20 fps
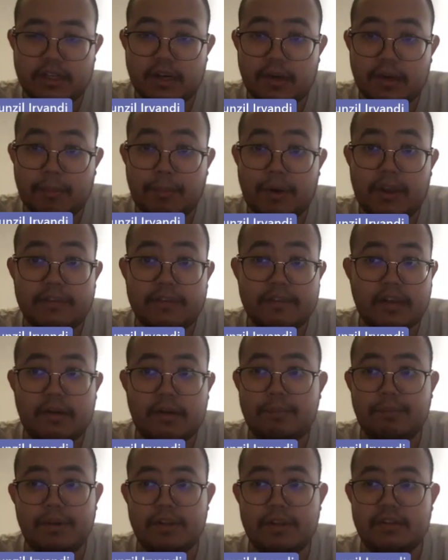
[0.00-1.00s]
their prices are
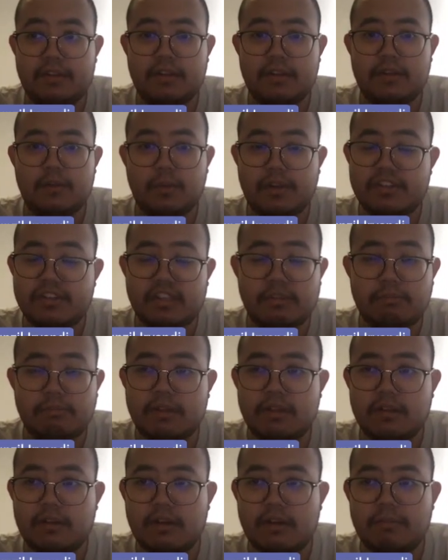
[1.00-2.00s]
pretty
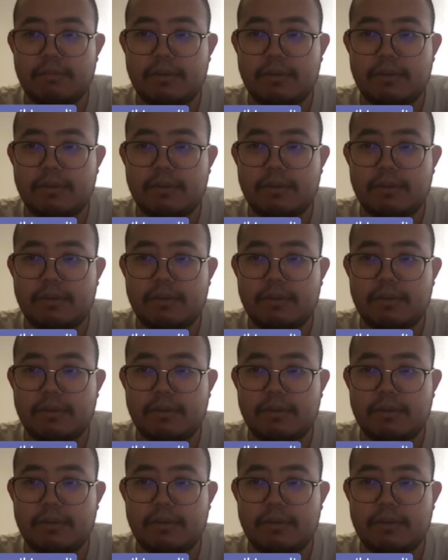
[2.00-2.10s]
reachable